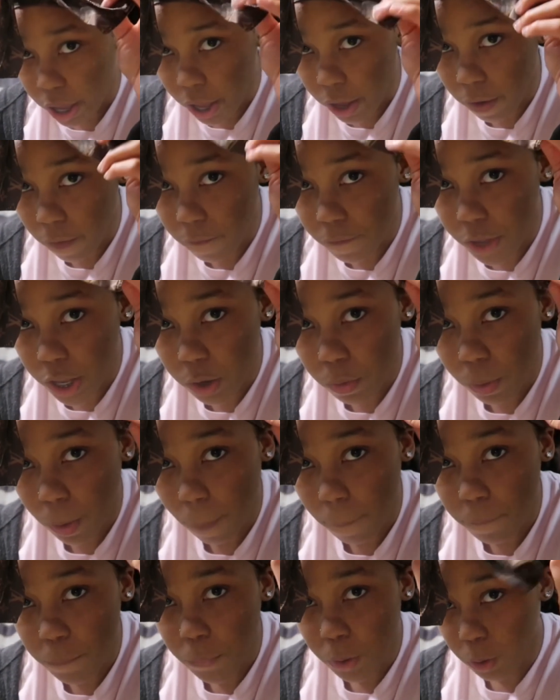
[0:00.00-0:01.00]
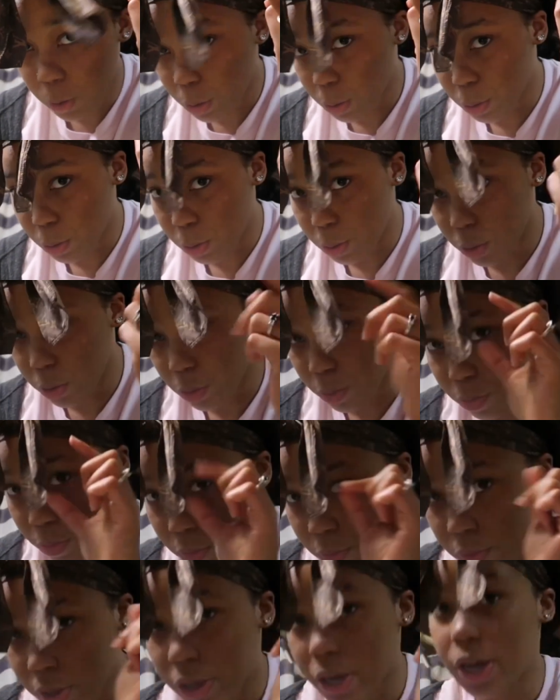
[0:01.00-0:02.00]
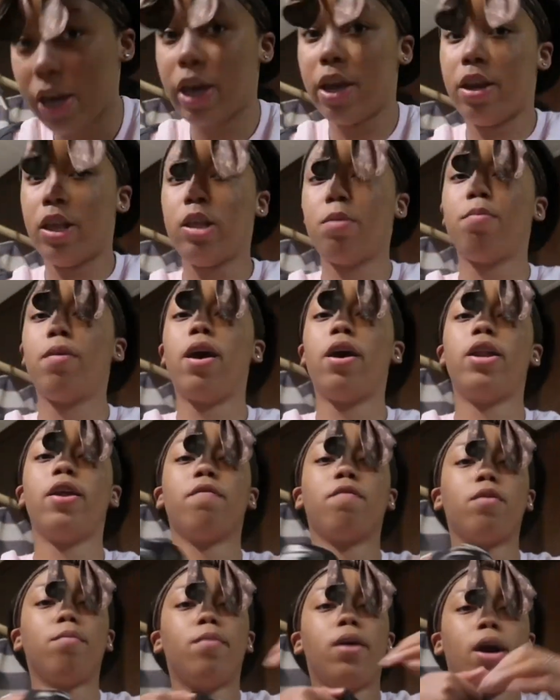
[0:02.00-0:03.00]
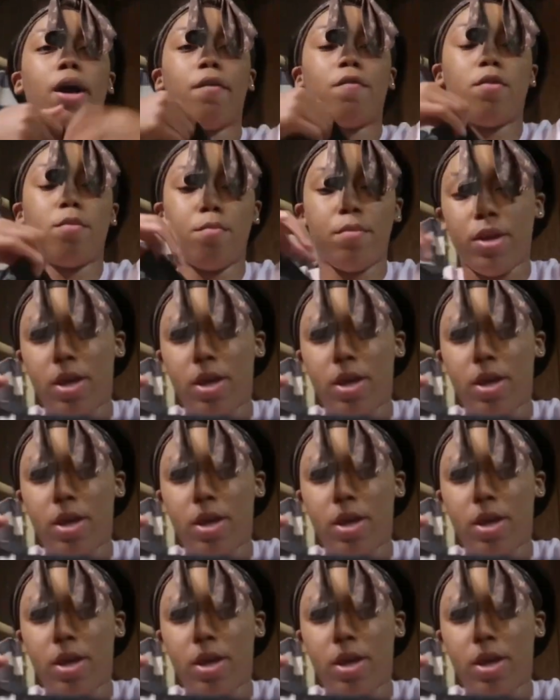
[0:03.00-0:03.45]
L B wrap from, and it's bonnet from my from